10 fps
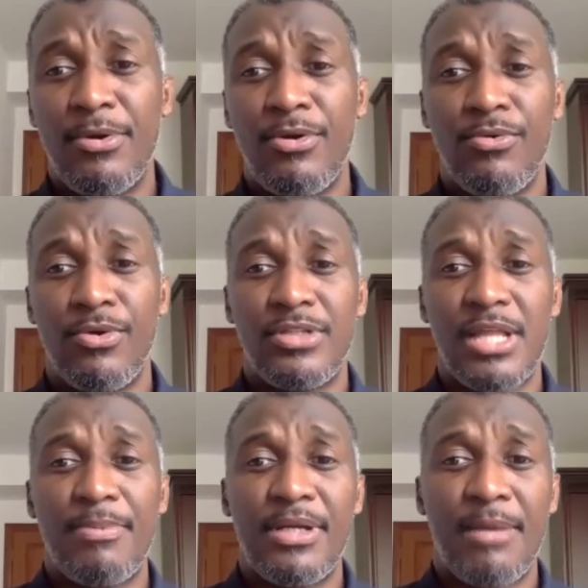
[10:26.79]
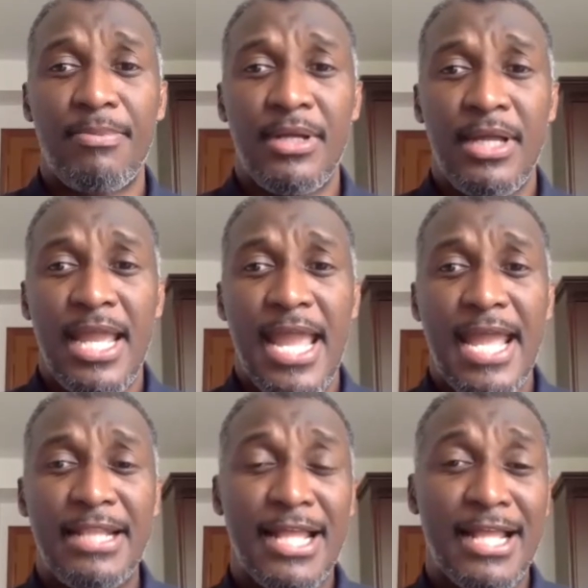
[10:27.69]
who are stepping up.
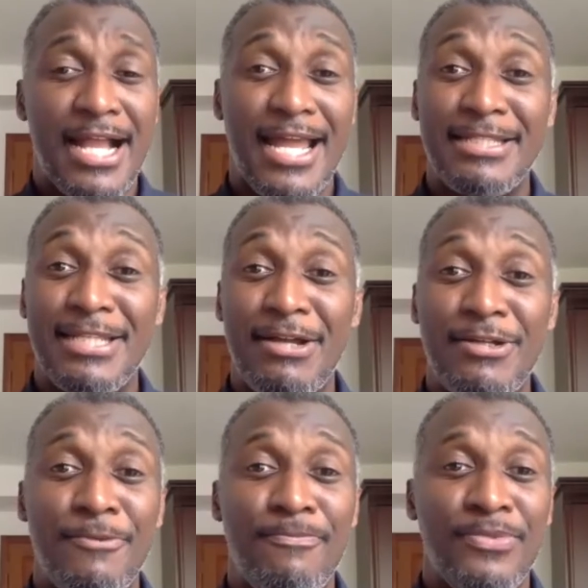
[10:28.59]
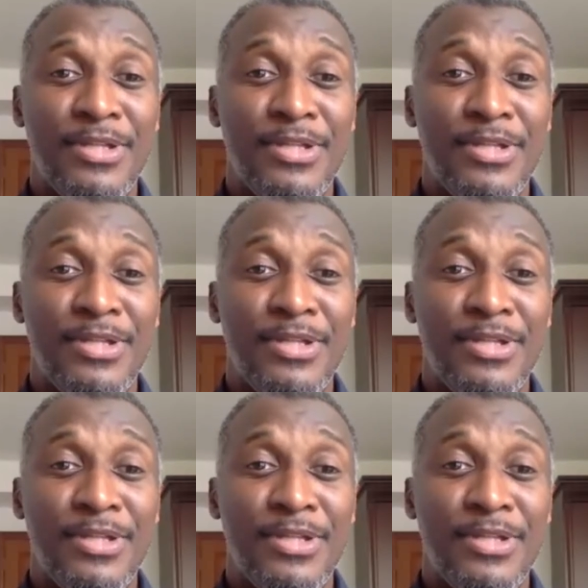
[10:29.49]
And I got to tell you,